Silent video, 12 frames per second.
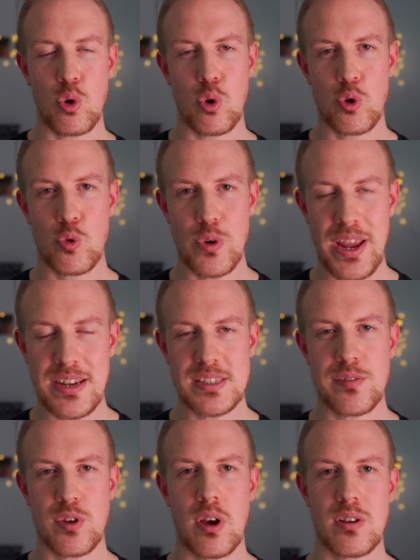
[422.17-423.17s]
or
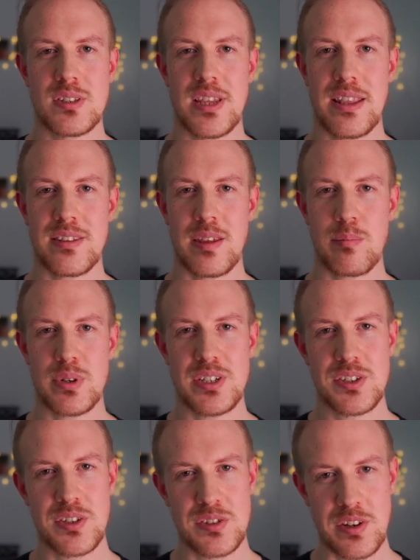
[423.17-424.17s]
creative content, then
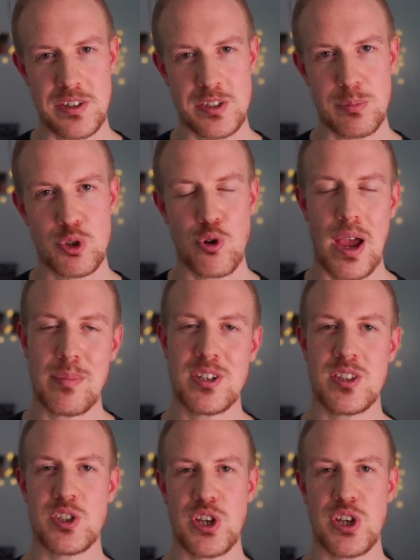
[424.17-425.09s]
please consider subscribing to the